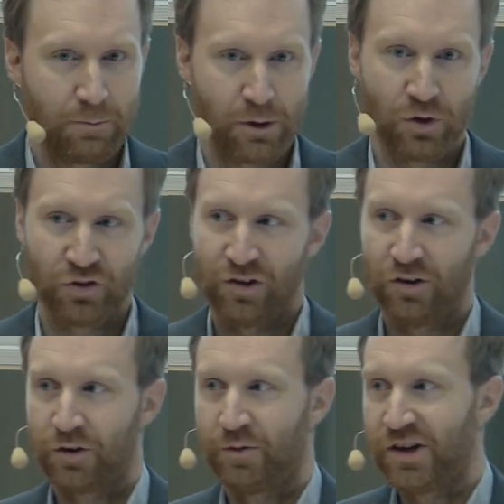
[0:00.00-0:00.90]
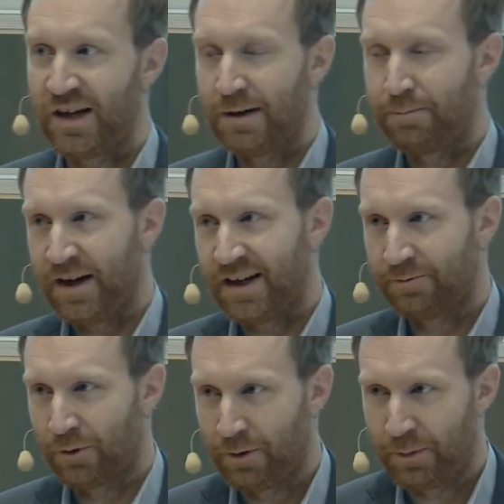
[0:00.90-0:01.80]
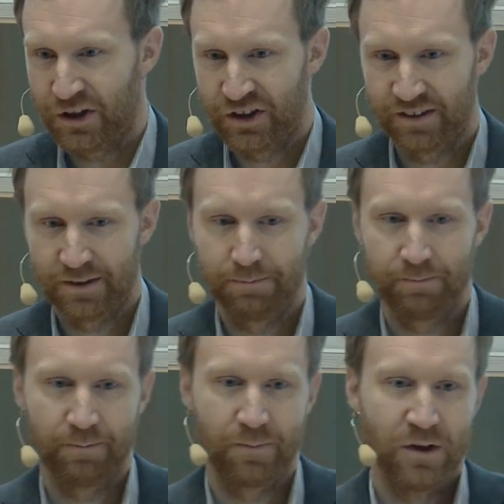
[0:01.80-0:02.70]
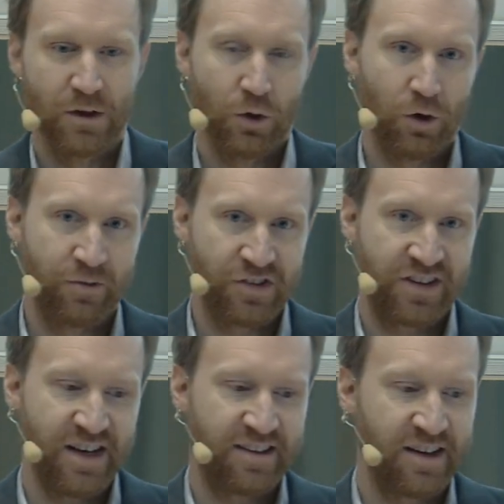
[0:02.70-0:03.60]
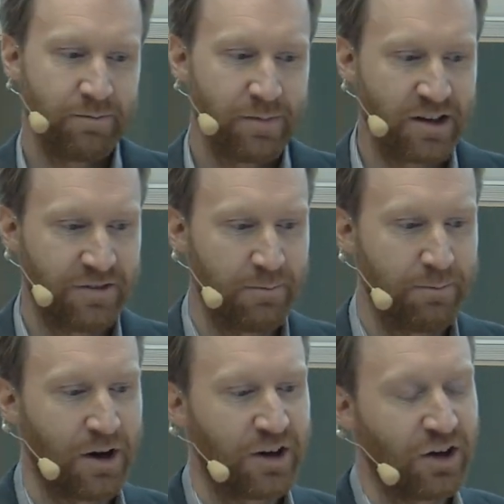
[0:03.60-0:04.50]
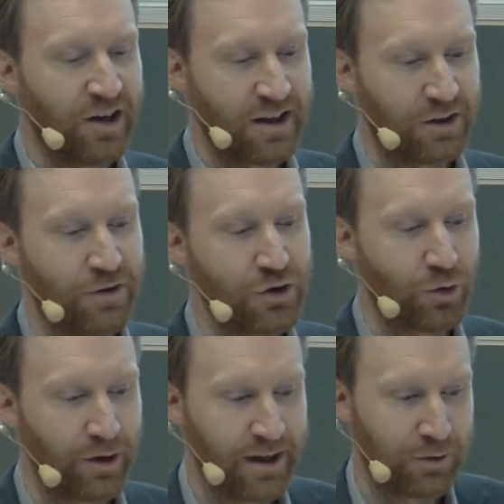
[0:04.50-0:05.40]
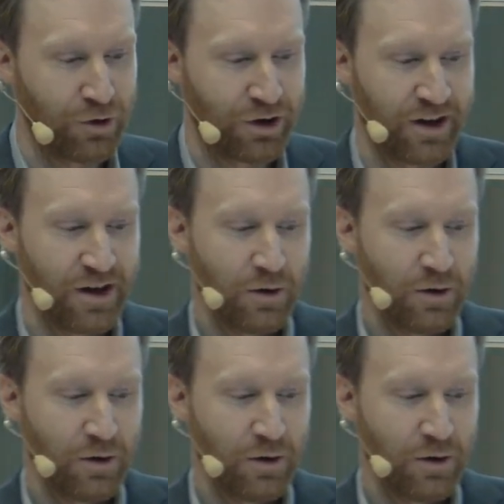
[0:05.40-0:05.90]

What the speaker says: We also log the daily pain for the patient. All this data is then bundled into the neural network.